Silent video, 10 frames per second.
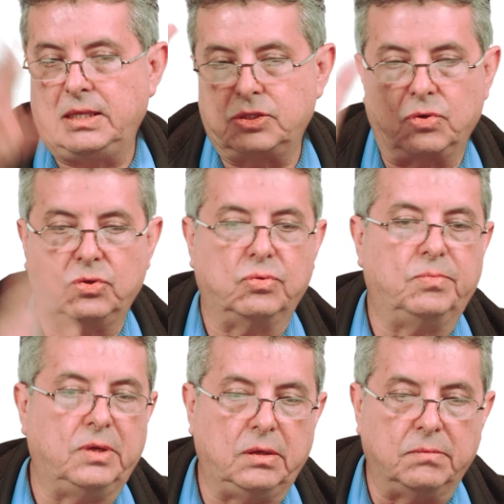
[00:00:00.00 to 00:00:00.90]
is going to
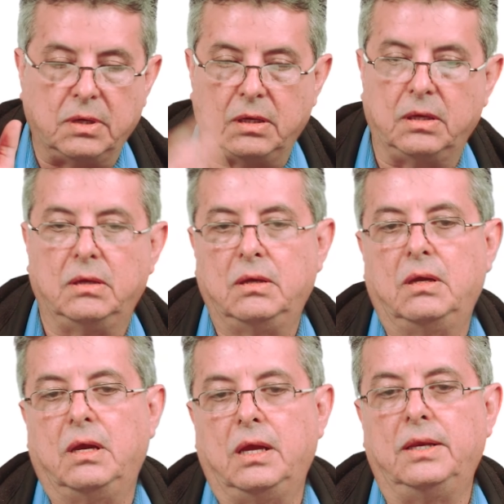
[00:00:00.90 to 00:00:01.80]
be
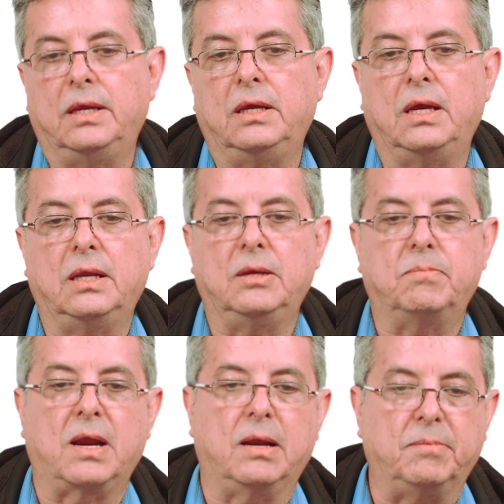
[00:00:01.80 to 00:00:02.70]
any
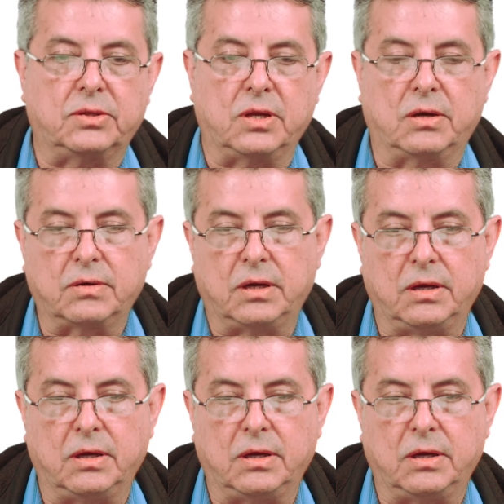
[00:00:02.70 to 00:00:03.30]
parameter